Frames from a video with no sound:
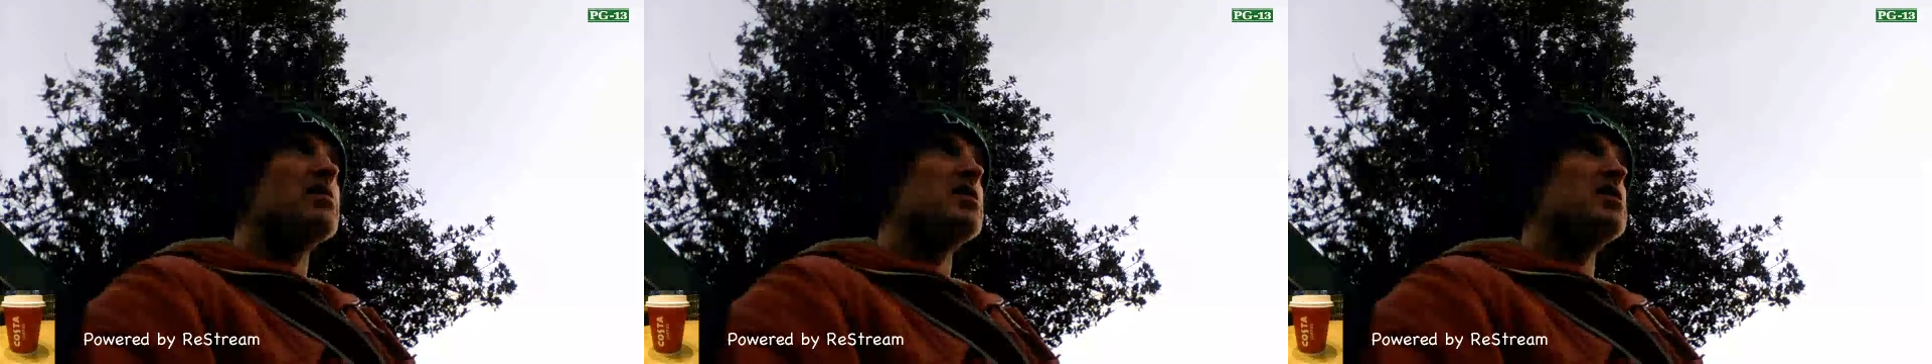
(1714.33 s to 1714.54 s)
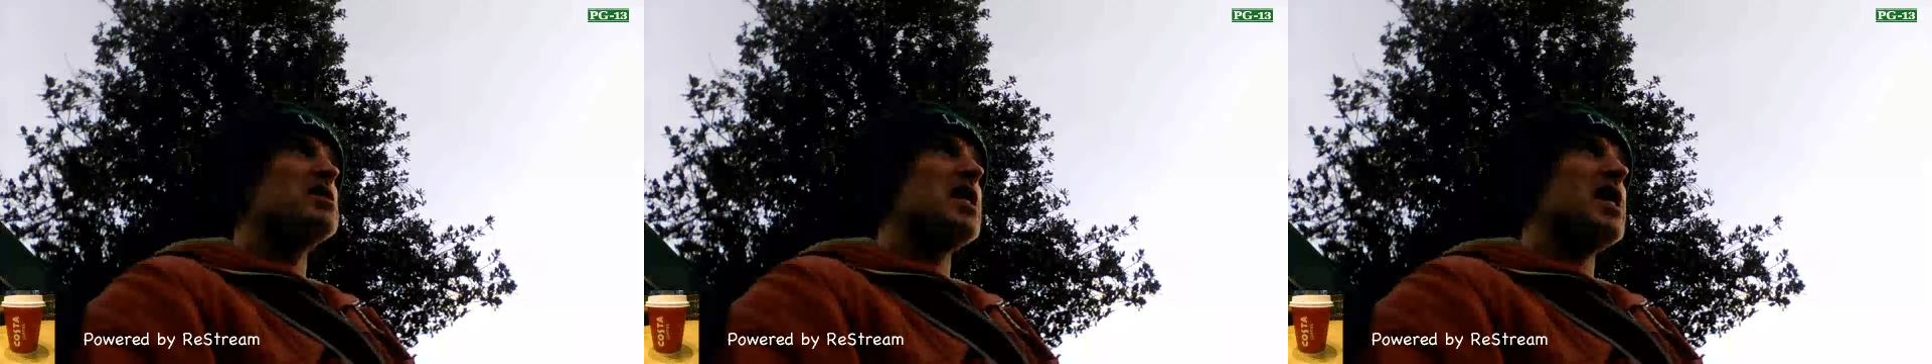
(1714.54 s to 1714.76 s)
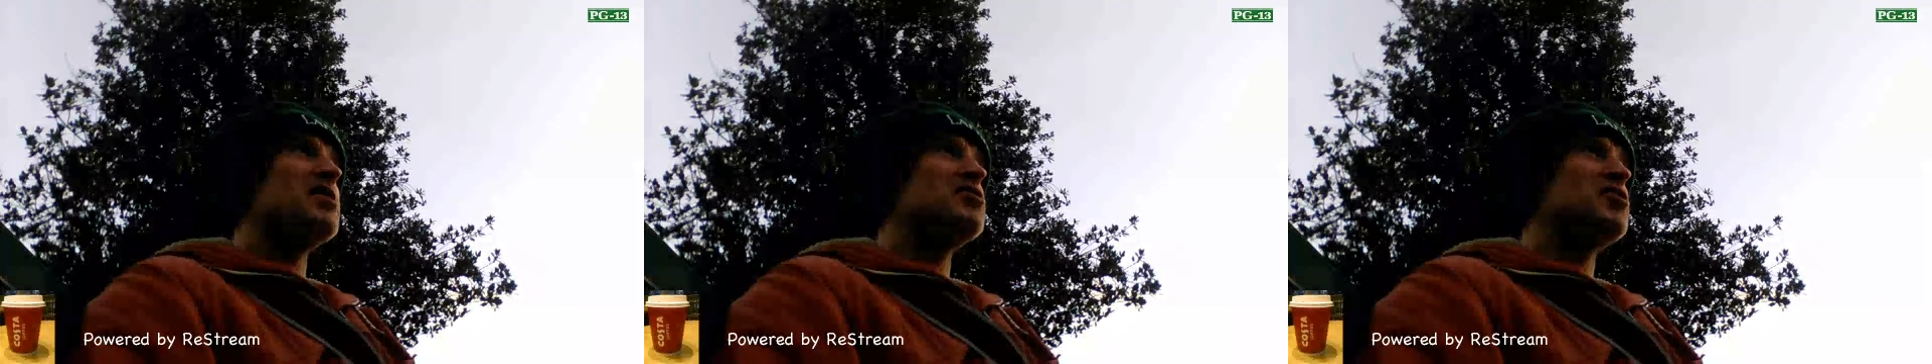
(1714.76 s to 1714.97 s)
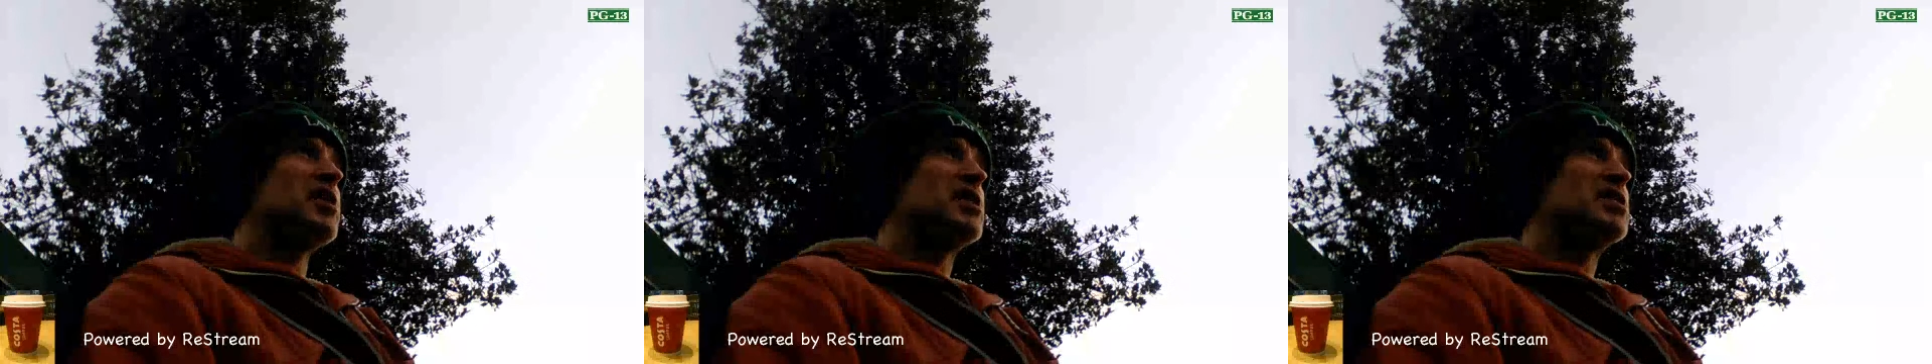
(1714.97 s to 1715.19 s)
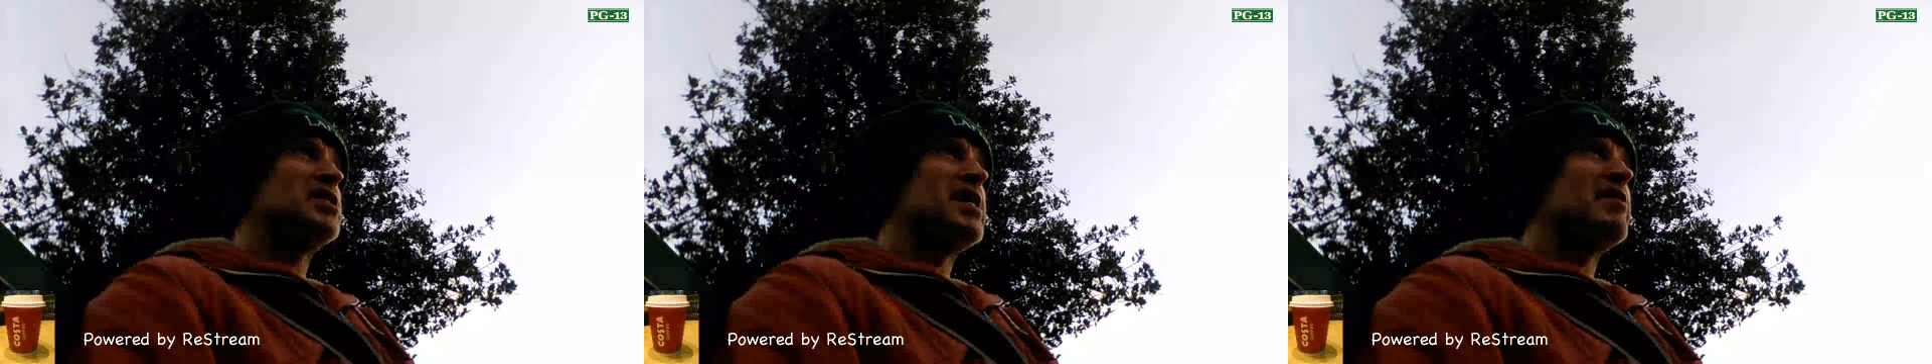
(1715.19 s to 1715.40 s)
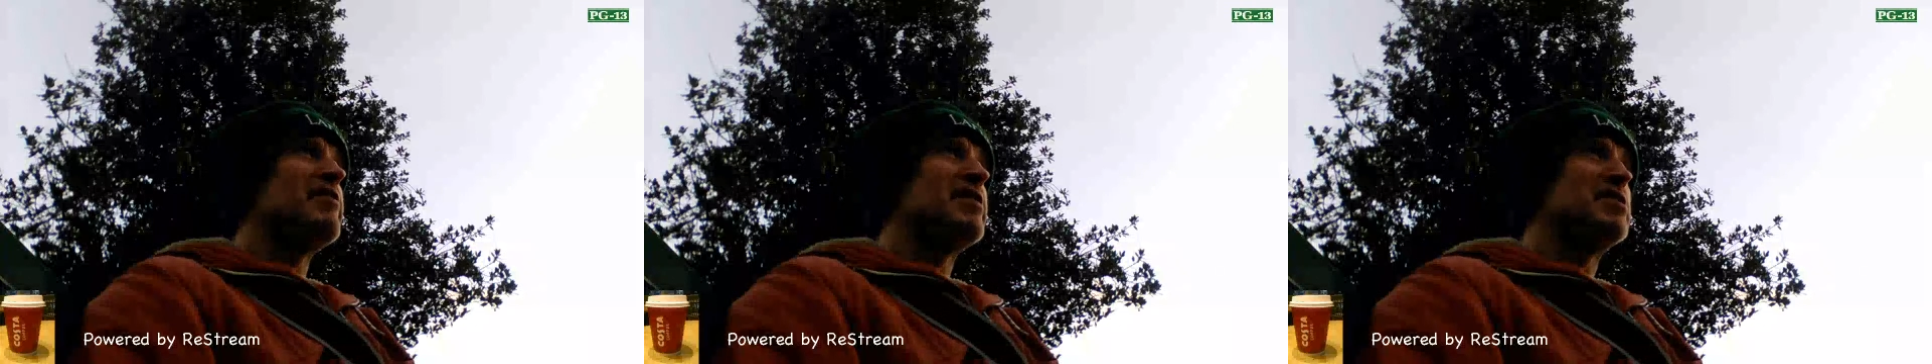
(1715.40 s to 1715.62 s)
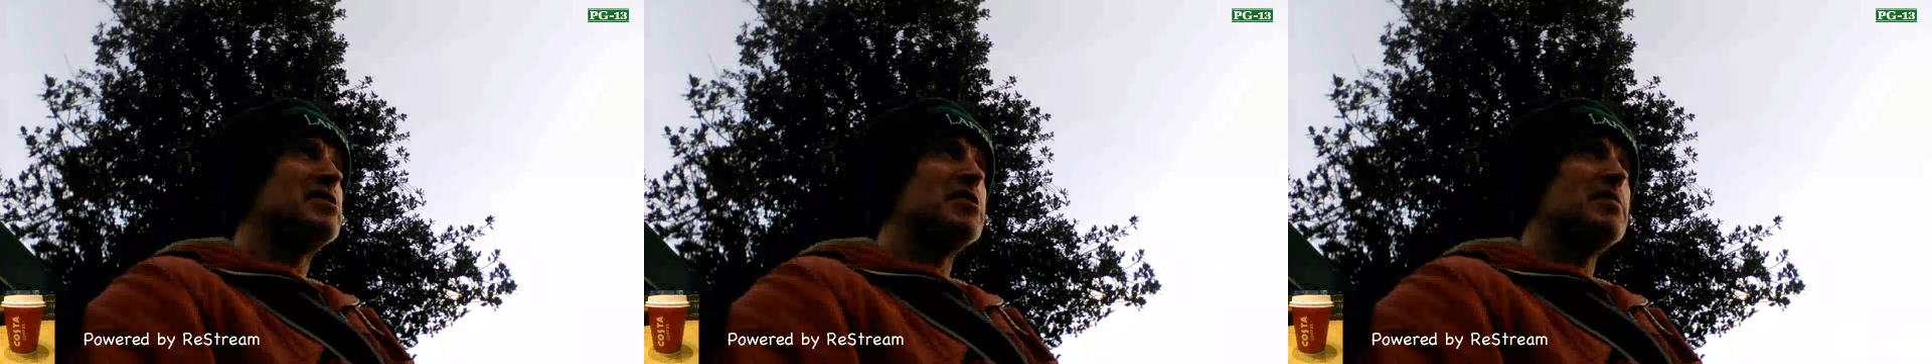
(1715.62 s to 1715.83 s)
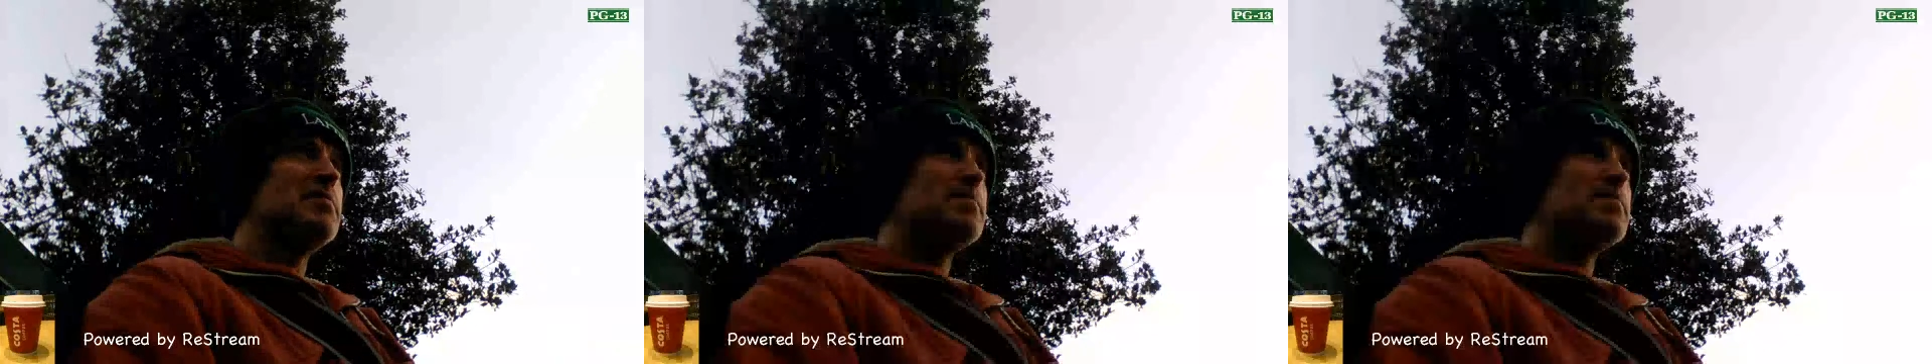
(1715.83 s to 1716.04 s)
Star Trek series.